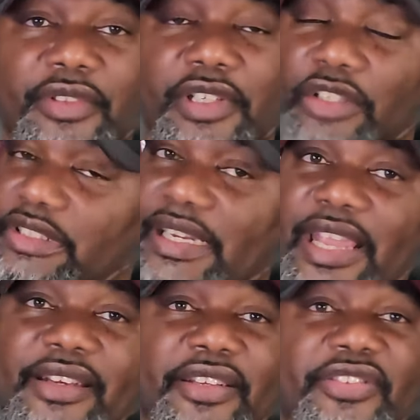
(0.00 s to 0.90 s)
Because it
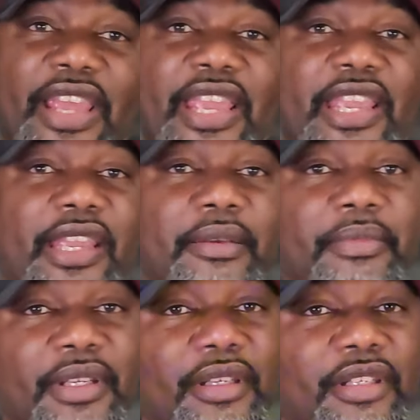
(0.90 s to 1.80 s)
ain't the
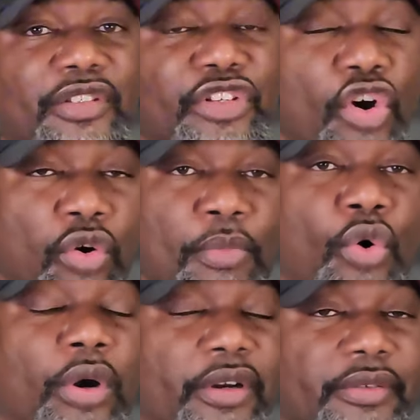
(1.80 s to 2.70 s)
same no
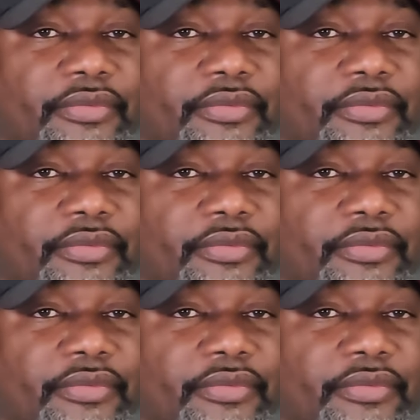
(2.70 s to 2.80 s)
more.